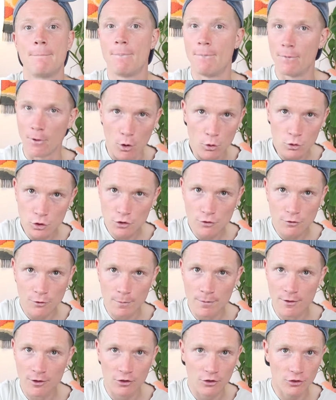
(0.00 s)
notes
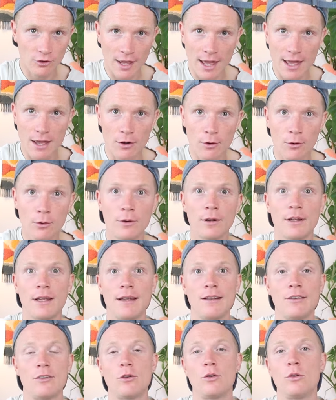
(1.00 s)
from the scale
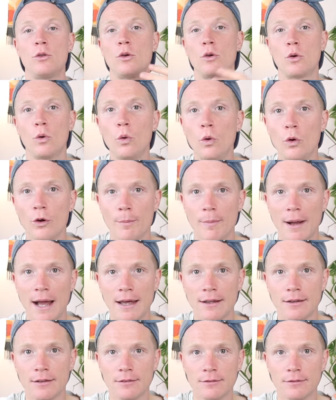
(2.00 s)
into the chord pattern.